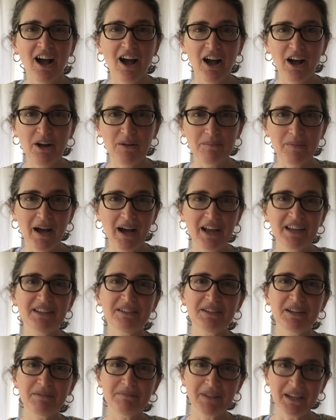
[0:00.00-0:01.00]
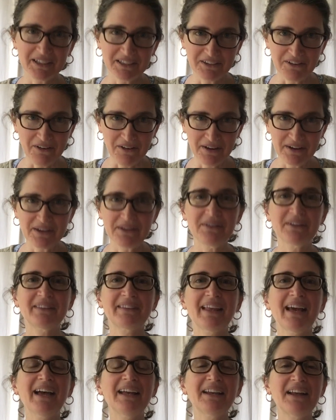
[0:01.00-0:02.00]
I am not going to argue with
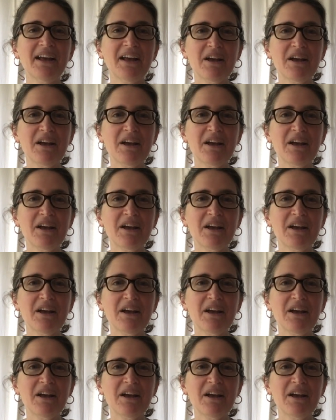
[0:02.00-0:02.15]
that,